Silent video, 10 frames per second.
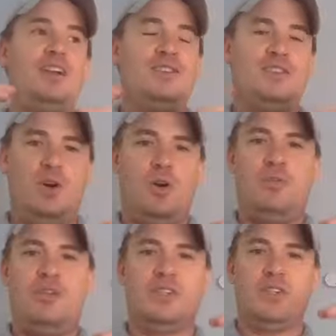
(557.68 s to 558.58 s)
So
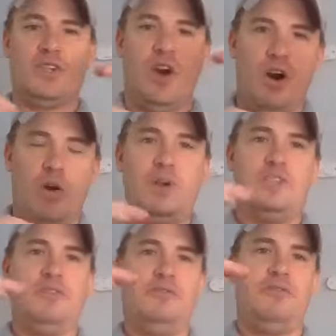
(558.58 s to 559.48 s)
this is an
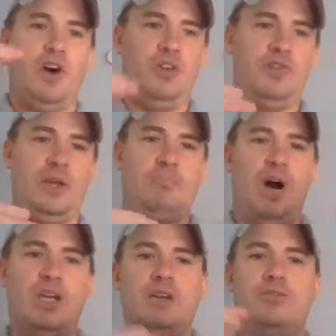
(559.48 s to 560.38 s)
always evolving
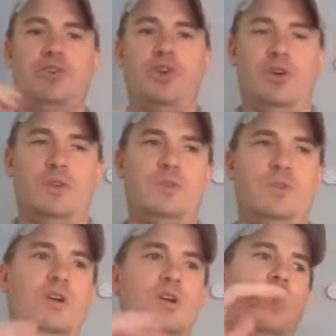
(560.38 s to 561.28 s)
bucket of
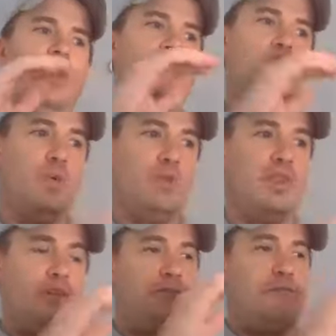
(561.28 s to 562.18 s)
goods, so
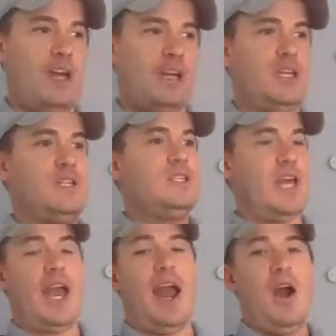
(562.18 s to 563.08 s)
that the Fed can
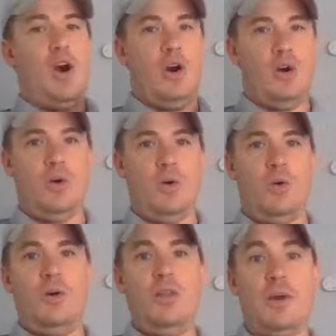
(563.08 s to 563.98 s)
say,
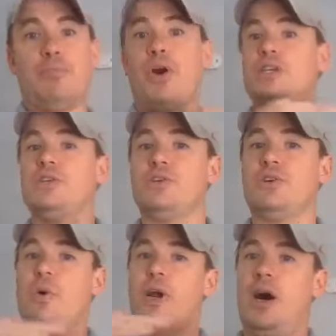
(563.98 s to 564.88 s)
oh, the prices are
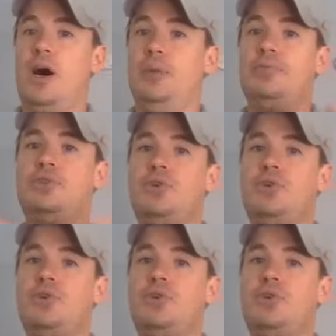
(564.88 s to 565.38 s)
going up too